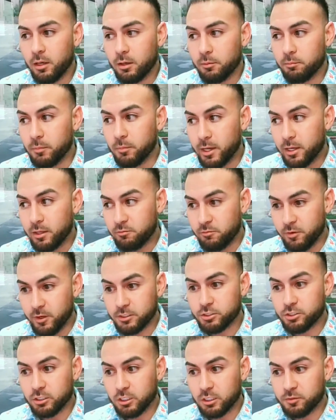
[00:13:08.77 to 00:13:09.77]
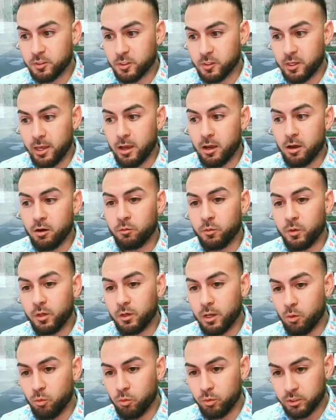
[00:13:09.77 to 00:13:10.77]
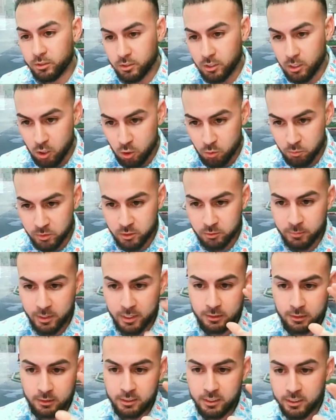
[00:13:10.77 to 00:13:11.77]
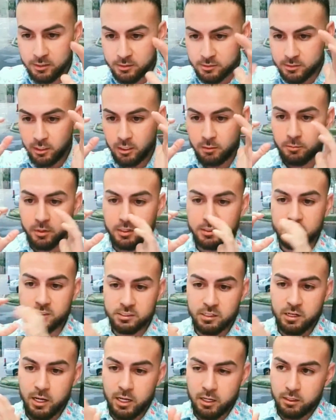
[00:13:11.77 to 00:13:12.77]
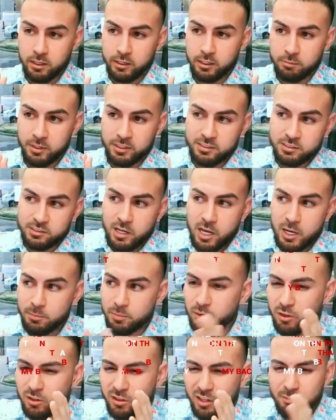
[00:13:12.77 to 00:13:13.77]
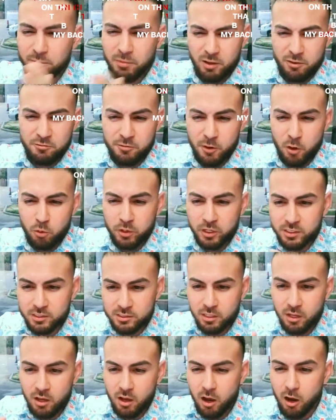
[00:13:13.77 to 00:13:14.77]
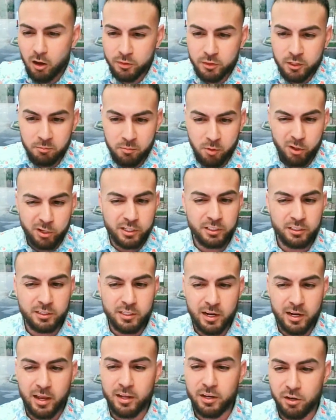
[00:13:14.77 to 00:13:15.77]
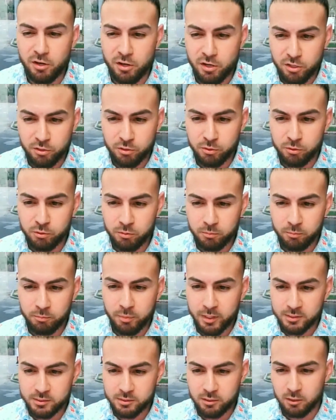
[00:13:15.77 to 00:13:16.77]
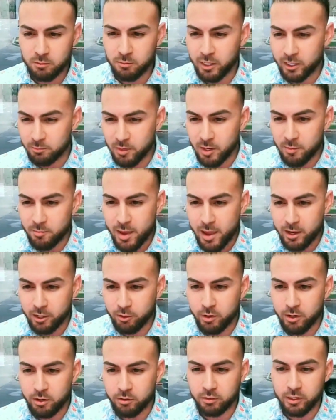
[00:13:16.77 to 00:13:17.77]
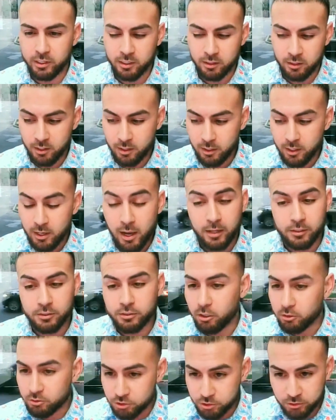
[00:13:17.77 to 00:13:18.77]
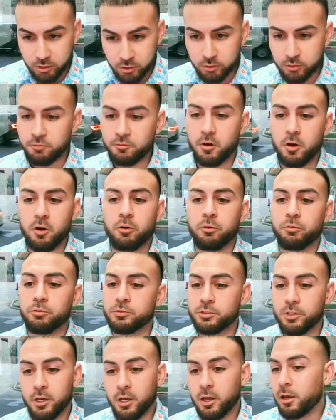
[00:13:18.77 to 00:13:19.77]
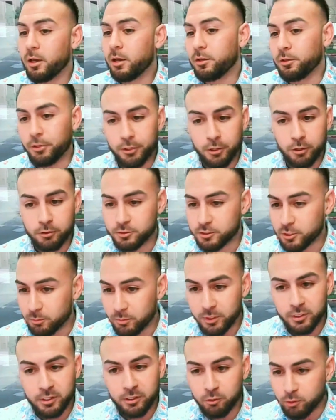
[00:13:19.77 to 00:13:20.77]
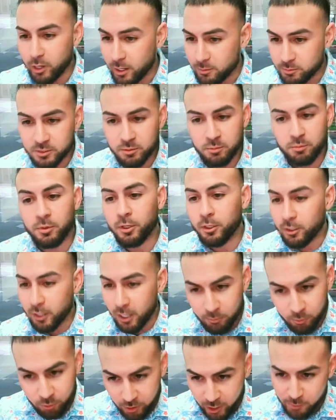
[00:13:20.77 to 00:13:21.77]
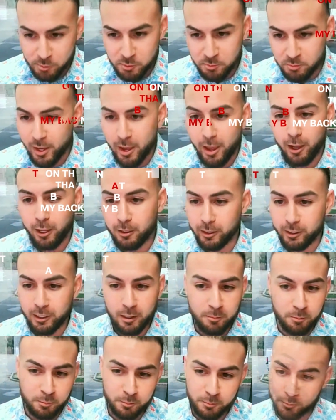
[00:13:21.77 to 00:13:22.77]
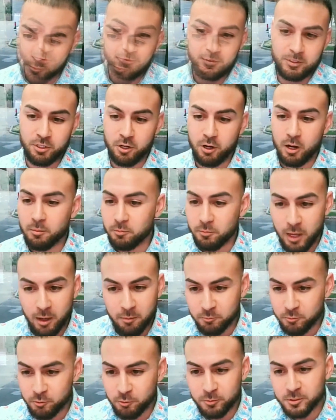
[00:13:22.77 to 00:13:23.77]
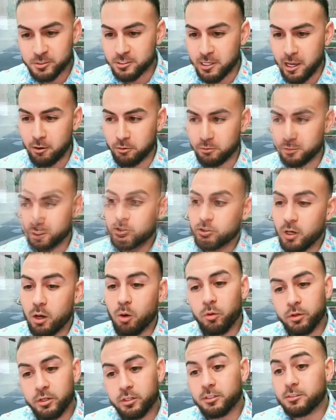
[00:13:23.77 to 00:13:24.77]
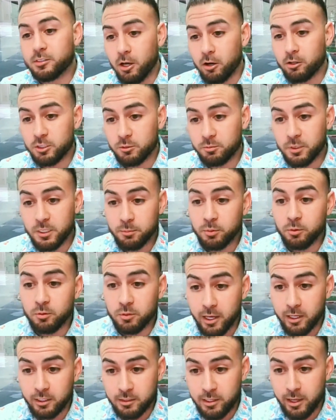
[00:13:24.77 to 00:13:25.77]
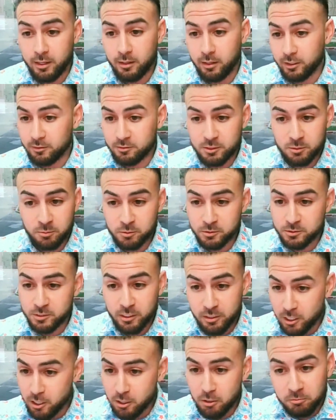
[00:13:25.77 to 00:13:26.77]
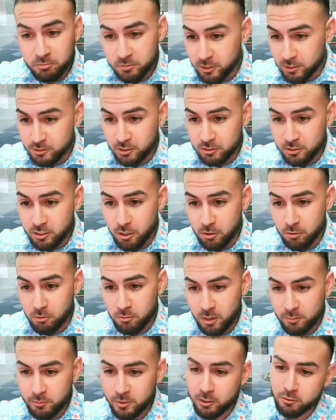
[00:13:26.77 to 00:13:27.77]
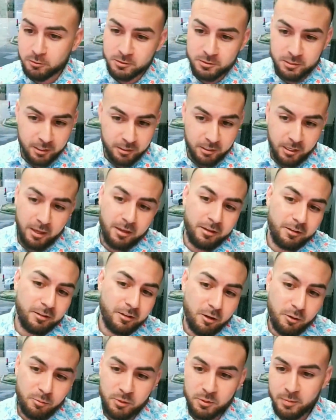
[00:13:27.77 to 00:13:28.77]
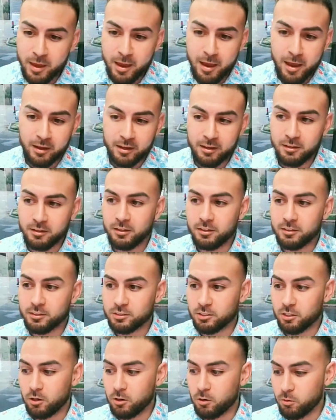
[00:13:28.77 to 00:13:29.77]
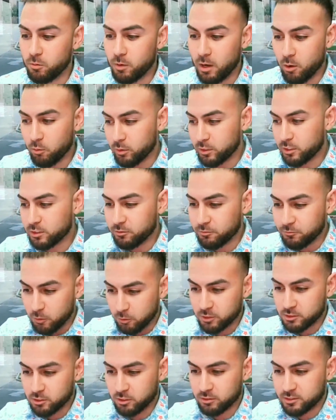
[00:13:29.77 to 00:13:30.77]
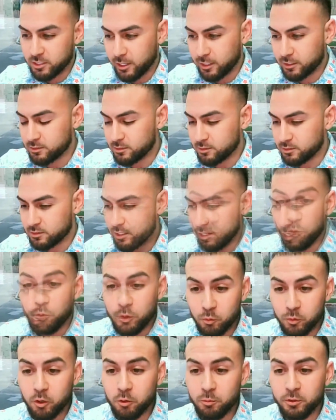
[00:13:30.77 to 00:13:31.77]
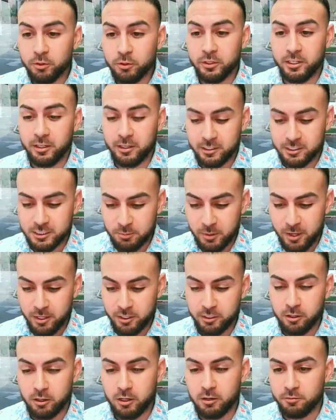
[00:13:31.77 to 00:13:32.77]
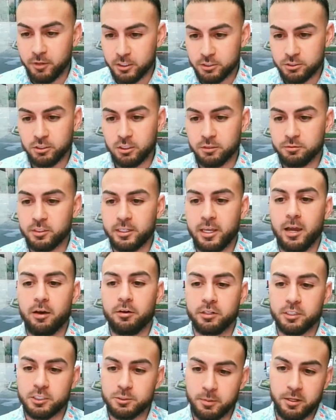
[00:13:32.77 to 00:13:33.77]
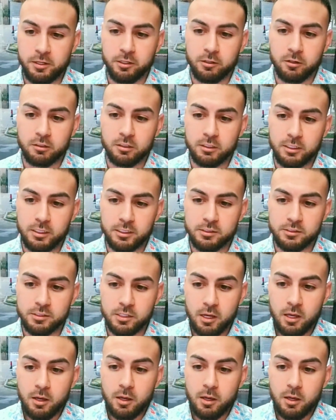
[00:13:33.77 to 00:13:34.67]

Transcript: My investor lift account, and I wanted to home in my leads and my sniper, like my focus on the market that I knew based on like my background. Like, I talk shit on the phones. You know, somebody gripes at me, I'm griping back. Like, I'm from the South. So I wanted to talk to people like that. Like, if someone said no, then it's a no. I'm not going to say, hey, call me back. So I wanted to focus on Texas. We will be expanding our investor lift account and expanding our leads.